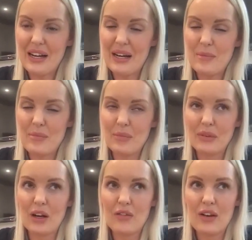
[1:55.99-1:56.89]

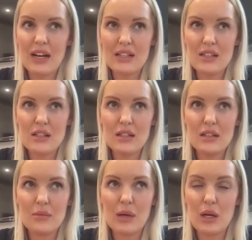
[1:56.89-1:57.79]
I've had
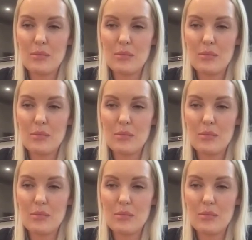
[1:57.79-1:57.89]
my